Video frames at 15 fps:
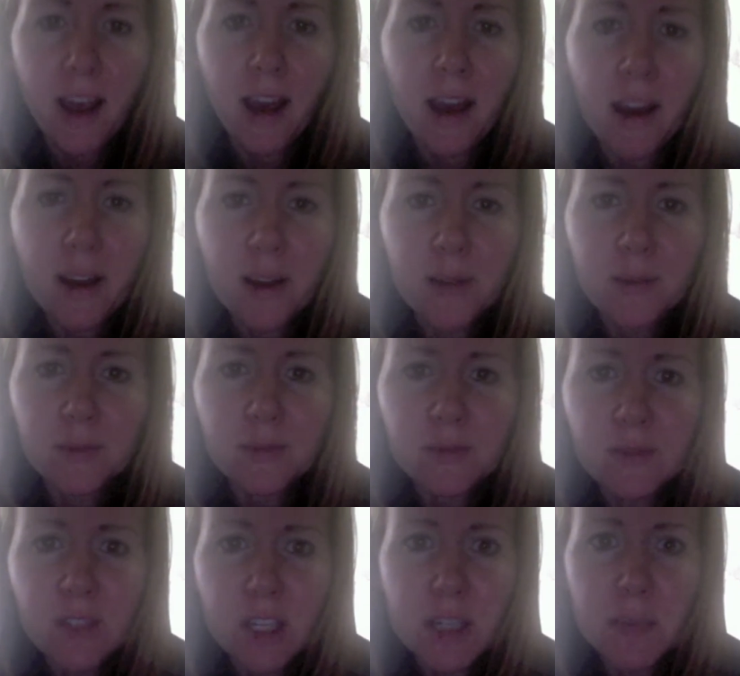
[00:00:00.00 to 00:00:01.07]
um,
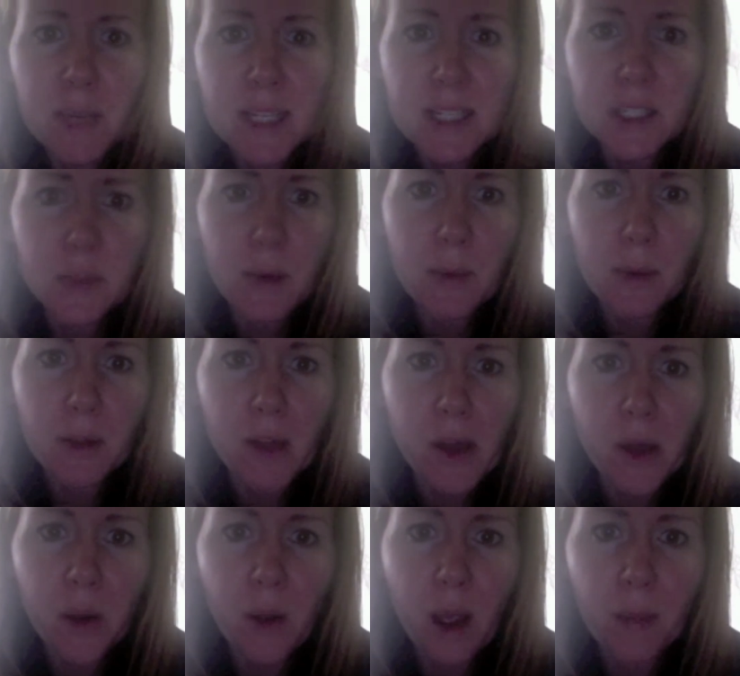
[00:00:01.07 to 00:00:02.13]
just message me below.